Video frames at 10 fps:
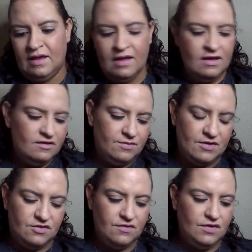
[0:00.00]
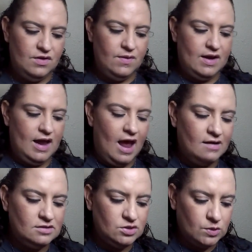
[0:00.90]
especially if you do any
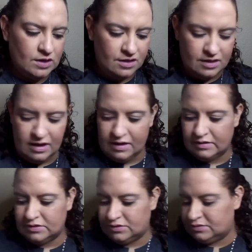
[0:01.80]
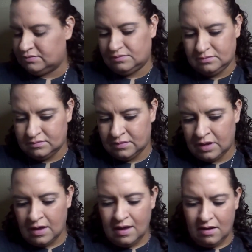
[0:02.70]
outdoor things or
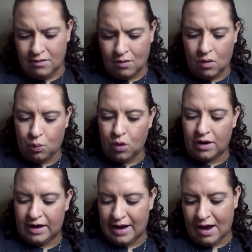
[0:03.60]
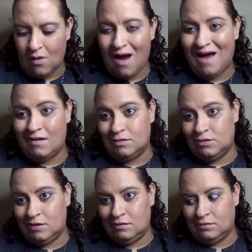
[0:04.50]
working out. I don't do
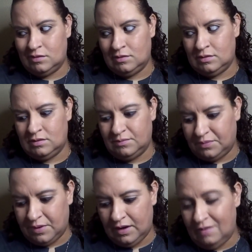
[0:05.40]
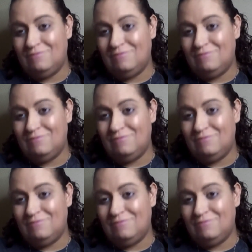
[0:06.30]
either one, but